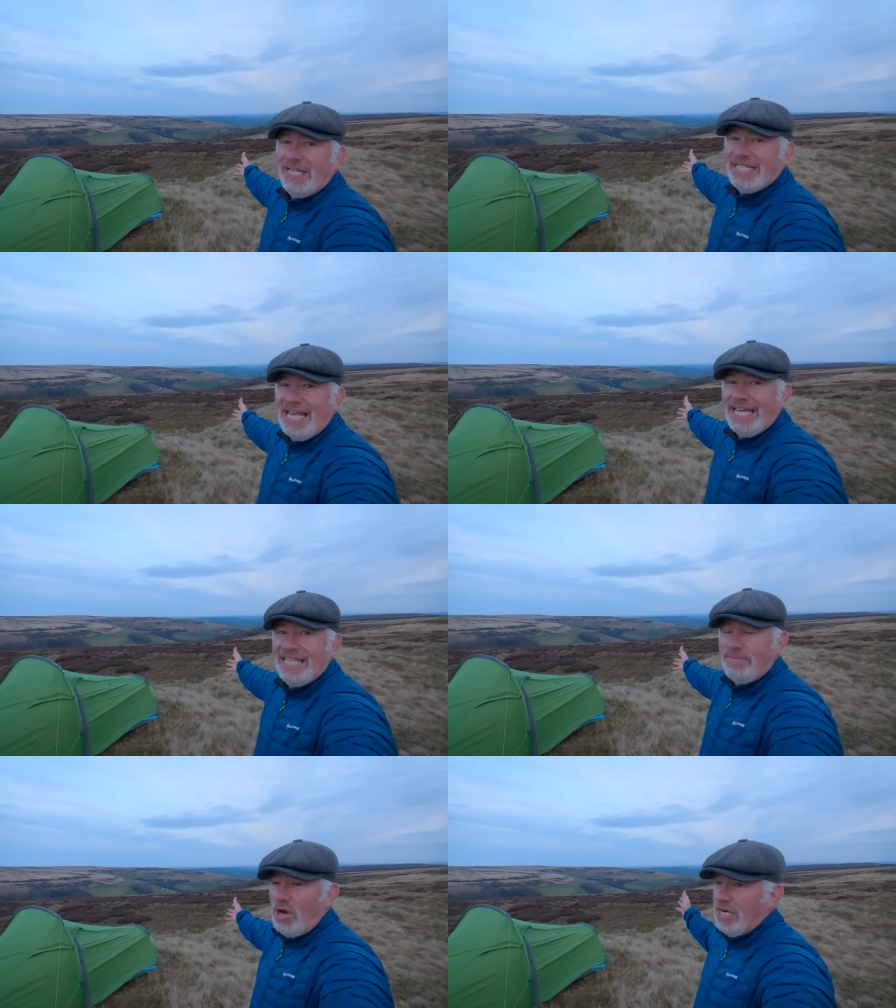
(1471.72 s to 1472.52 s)
is like in
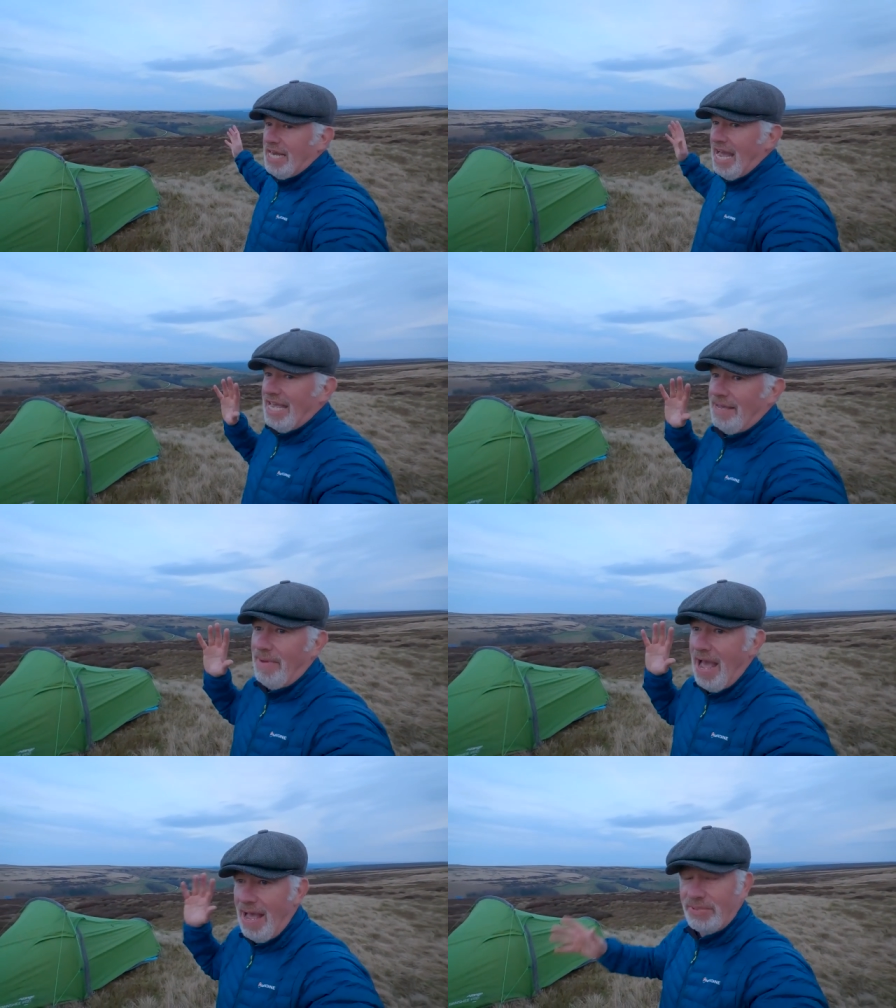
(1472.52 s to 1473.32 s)
the morning. I am
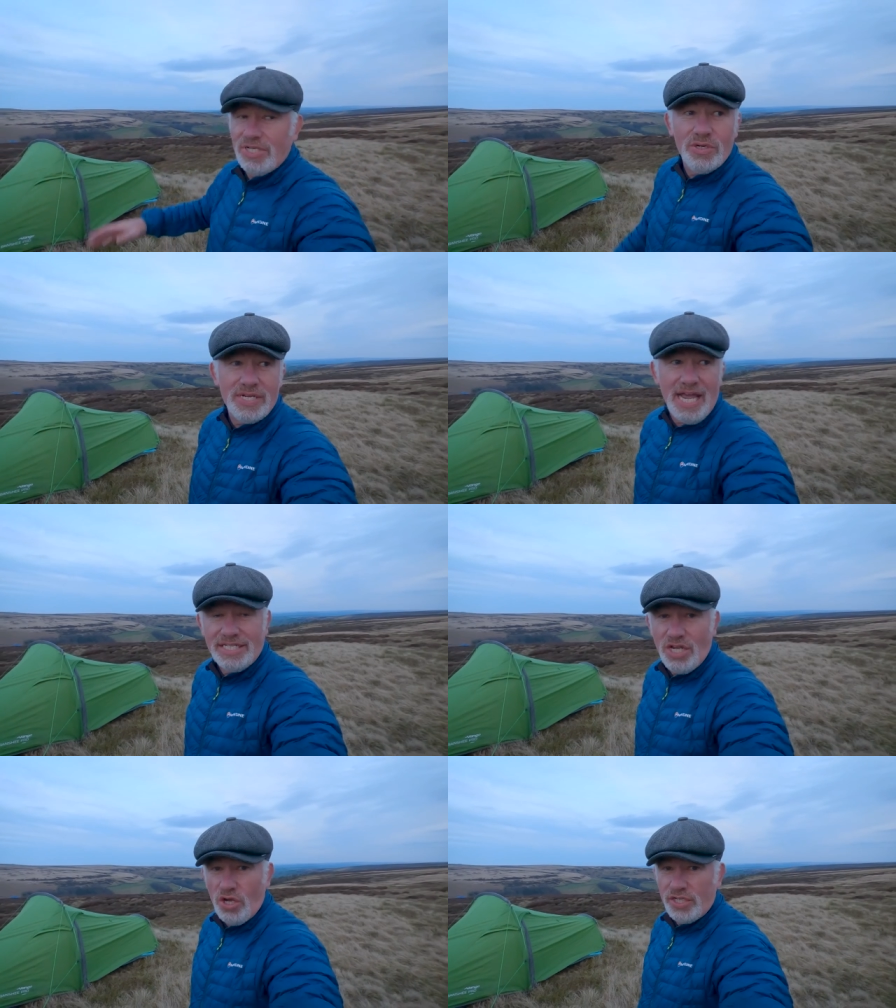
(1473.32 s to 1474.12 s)
absolutely
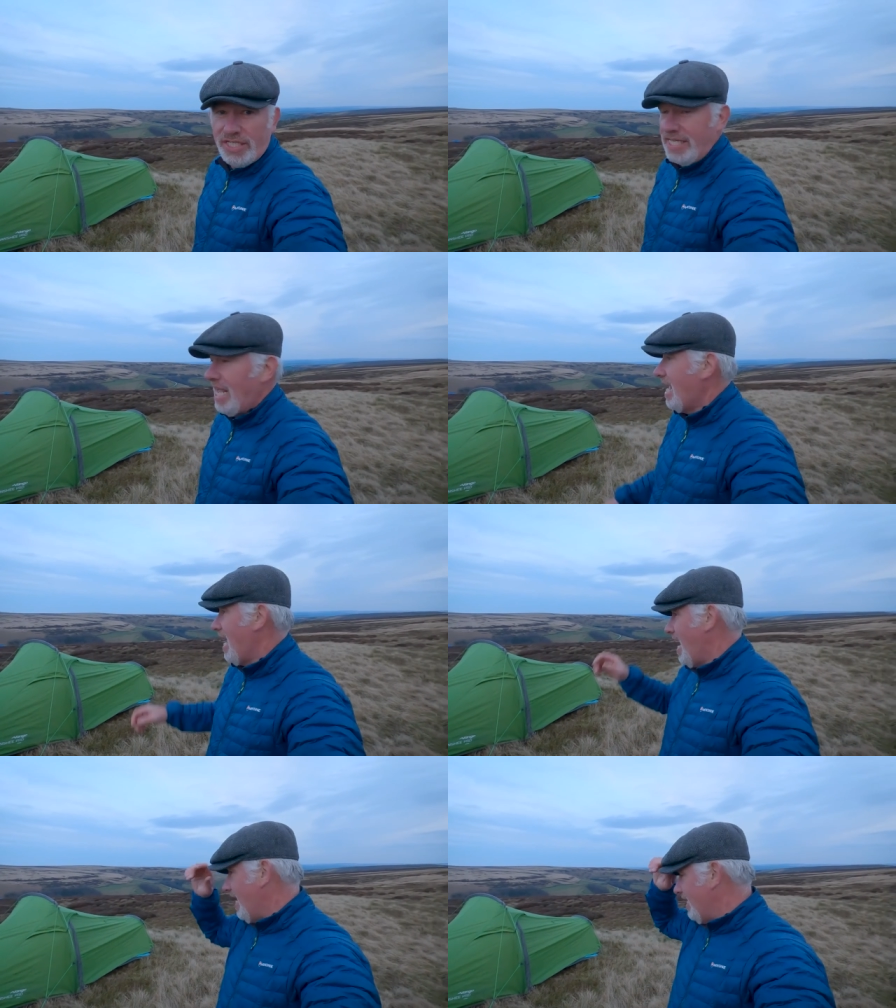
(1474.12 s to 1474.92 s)
exhausted,
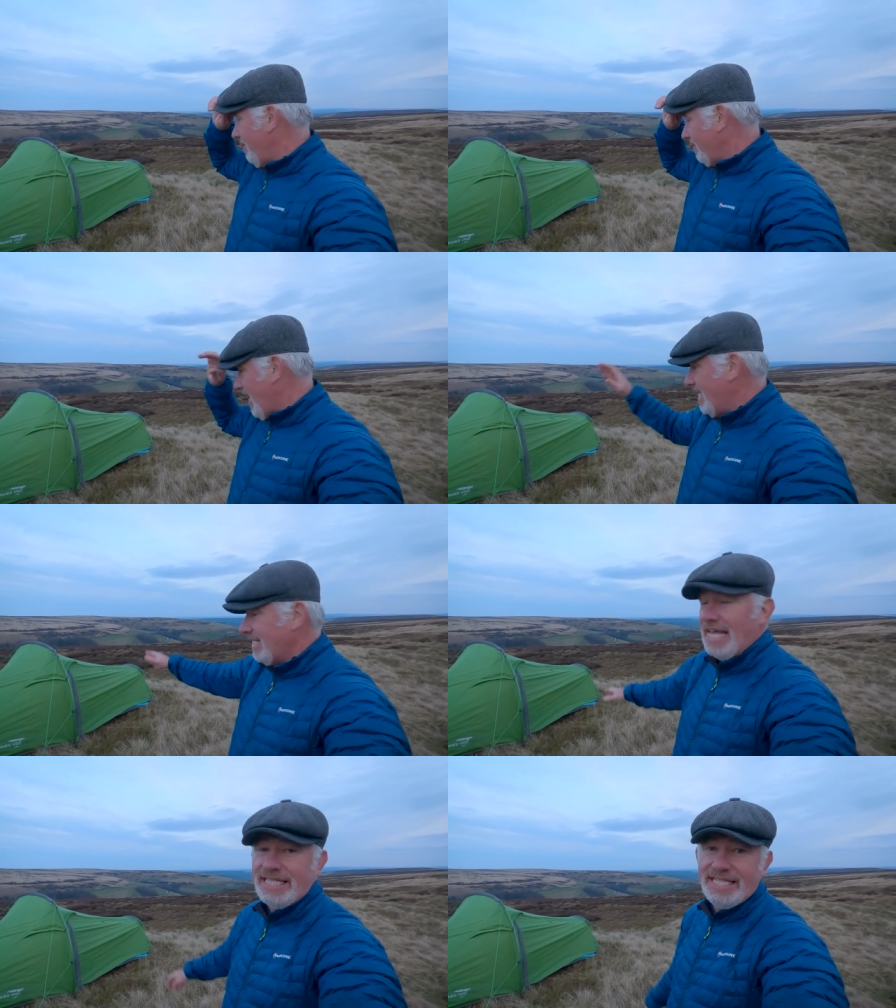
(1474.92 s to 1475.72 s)
and I'm getting in
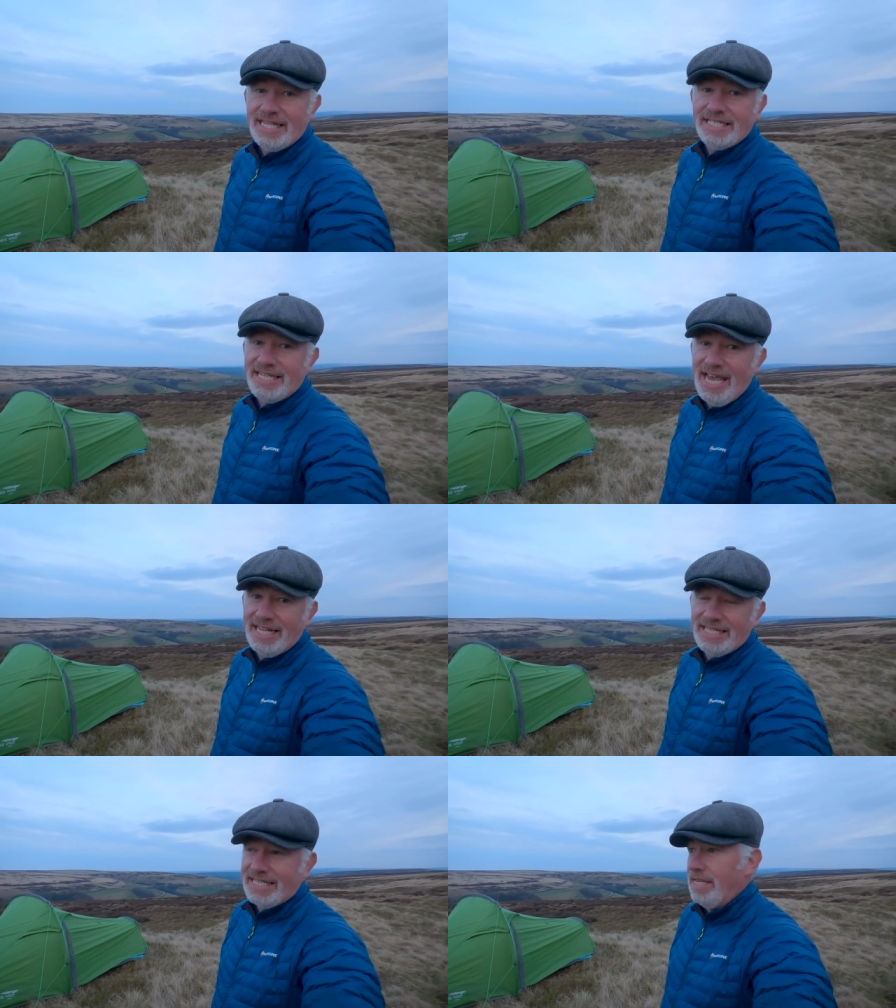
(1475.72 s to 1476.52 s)
that tent and getting
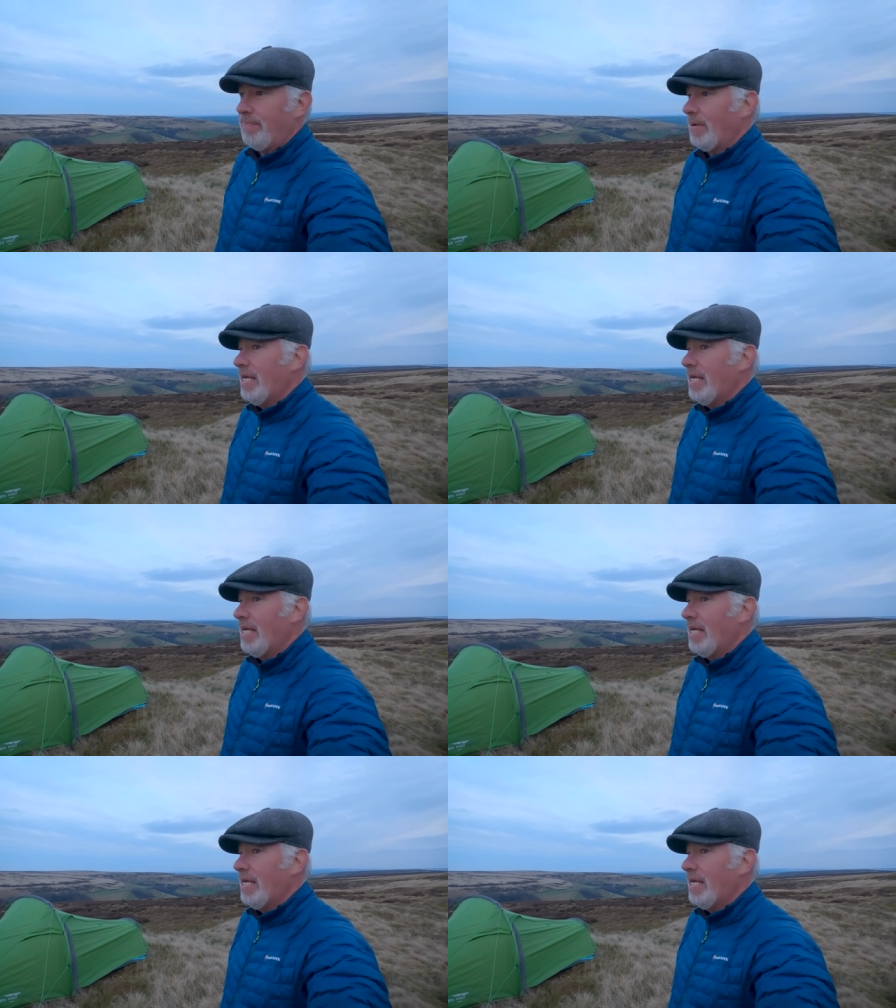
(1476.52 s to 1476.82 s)
to sleep.